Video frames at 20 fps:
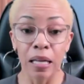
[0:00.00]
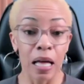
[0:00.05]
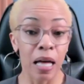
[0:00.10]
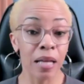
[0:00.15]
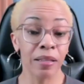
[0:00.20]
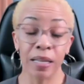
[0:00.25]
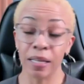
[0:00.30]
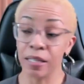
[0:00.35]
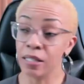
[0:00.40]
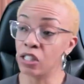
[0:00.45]

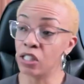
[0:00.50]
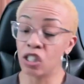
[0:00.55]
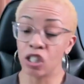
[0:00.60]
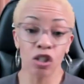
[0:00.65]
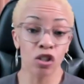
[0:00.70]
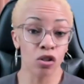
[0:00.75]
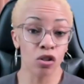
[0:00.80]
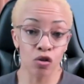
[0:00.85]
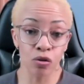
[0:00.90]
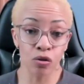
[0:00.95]
and it's
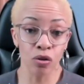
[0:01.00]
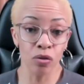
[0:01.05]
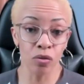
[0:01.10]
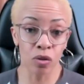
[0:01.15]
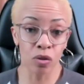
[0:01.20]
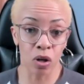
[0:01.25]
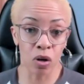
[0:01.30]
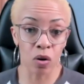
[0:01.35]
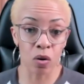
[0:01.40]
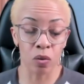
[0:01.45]
just the truth
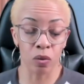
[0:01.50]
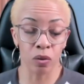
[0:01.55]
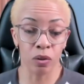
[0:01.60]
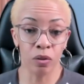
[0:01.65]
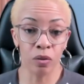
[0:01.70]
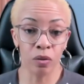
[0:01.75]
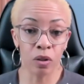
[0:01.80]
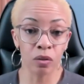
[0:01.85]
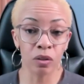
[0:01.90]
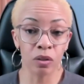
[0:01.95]
though you
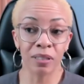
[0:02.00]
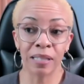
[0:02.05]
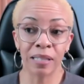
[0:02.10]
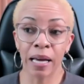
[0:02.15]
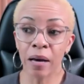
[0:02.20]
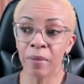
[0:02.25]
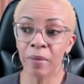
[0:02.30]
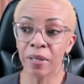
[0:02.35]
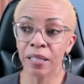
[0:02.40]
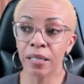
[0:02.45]
know
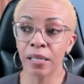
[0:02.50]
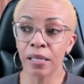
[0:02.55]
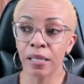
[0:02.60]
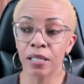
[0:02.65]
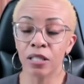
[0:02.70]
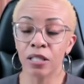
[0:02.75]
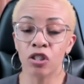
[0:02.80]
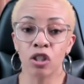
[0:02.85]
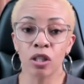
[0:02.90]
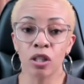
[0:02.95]
stamina
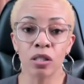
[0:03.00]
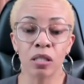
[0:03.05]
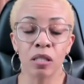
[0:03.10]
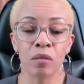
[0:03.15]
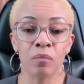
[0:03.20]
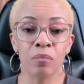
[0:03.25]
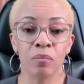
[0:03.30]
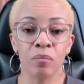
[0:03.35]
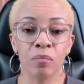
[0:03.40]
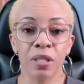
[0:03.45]
is just the
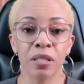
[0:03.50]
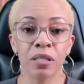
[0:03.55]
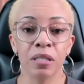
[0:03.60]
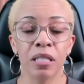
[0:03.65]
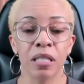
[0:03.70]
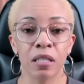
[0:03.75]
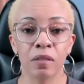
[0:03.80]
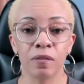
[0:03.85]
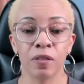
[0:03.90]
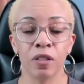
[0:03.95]

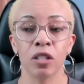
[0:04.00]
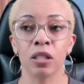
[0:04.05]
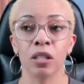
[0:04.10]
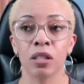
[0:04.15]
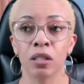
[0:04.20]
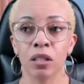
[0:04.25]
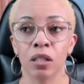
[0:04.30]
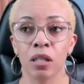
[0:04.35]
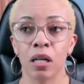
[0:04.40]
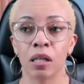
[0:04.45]
ability of
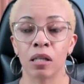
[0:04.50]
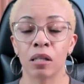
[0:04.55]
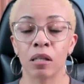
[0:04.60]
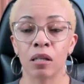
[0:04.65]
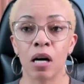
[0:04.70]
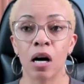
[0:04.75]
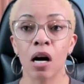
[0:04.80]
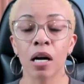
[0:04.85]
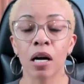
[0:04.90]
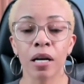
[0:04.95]
your
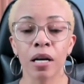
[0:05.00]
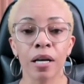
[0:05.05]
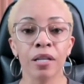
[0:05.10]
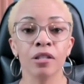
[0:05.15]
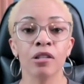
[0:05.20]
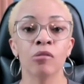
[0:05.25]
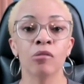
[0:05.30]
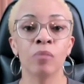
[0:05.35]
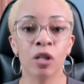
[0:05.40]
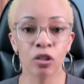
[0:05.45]
uh, heart and
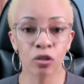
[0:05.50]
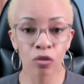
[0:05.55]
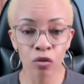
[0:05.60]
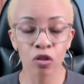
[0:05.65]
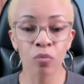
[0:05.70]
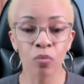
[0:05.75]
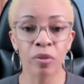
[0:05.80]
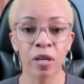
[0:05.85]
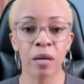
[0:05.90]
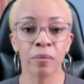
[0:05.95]
your muscles
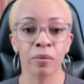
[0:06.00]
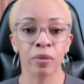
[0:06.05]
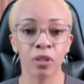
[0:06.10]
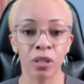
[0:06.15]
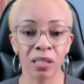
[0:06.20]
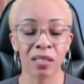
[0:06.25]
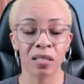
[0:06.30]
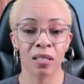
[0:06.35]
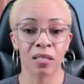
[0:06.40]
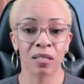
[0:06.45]
to be able
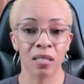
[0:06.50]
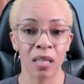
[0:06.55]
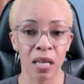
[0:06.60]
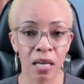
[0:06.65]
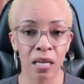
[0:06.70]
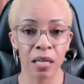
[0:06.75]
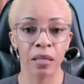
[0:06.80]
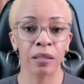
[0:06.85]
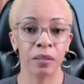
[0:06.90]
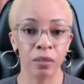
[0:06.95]
to
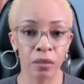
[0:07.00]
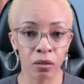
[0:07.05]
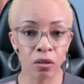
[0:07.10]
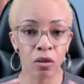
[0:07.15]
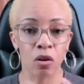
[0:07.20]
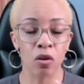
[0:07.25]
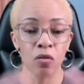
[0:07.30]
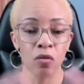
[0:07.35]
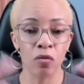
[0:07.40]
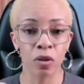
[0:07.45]
sustain
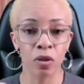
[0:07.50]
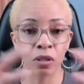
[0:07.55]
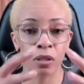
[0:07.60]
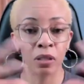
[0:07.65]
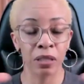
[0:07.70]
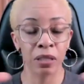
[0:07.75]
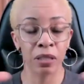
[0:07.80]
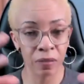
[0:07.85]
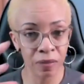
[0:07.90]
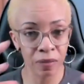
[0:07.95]
over a
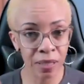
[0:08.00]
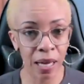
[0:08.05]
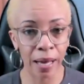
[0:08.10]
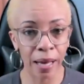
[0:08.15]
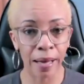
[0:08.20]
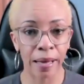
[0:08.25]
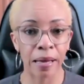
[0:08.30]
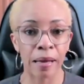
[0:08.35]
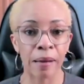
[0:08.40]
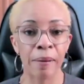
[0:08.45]
length of time
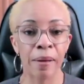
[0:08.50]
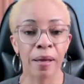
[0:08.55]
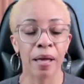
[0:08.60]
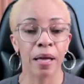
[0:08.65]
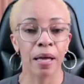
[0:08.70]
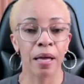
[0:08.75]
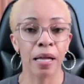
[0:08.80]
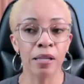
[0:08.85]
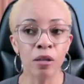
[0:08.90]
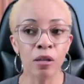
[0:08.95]

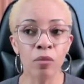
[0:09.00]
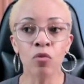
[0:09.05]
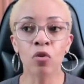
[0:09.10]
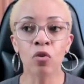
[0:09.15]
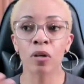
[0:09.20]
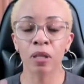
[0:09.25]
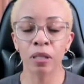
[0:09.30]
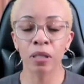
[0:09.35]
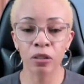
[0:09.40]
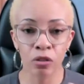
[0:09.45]
mm-hmm. and the mm-hmm.
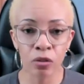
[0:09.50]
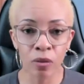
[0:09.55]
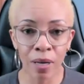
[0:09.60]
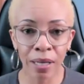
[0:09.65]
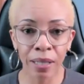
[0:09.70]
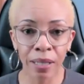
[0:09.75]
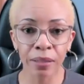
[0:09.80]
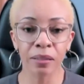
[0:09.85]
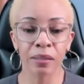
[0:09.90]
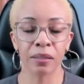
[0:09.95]
more you
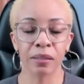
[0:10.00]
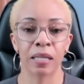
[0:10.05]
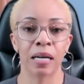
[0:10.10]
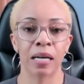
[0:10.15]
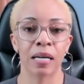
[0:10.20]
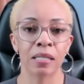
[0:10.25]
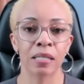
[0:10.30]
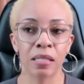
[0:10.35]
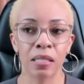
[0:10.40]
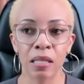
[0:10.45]

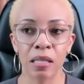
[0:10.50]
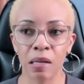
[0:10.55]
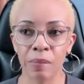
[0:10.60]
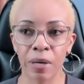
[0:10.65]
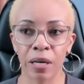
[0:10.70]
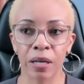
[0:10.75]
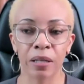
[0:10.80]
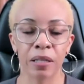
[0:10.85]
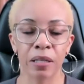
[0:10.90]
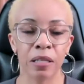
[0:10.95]
exercise think
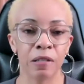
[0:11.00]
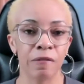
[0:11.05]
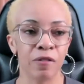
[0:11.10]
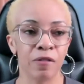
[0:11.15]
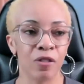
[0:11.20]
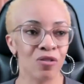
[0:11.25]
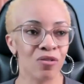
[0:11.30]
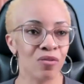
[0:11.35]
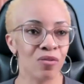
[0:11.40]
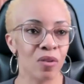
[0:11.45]
about it if
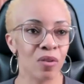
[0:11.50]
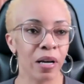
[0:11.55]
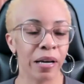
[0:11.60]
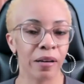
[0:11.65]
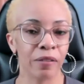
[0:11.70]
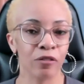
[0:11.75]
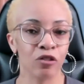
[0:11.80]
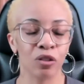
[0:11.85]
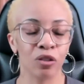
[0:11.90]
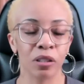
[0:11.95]
you
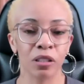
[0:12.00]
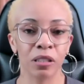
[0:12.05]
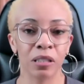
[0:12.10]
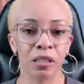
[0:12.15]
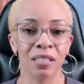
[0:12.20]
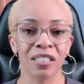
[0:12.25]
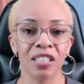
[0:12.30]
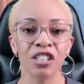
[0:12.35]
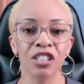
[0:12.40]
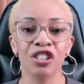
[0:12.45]
have tr-
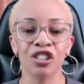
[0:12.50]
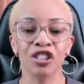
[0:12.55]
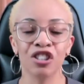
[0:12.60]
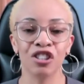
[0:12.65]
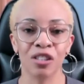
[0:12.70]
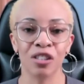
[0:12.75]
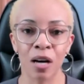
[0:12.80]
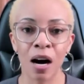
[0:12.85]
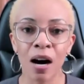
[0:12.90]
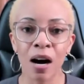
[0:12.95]
conditioned
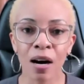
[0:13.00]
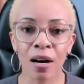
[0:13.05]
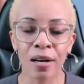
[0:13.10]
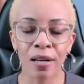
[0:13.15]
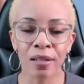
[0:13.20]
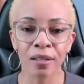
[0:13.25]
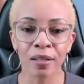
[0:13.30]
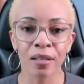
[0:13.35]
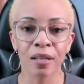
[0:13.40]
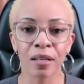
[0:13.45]
your heart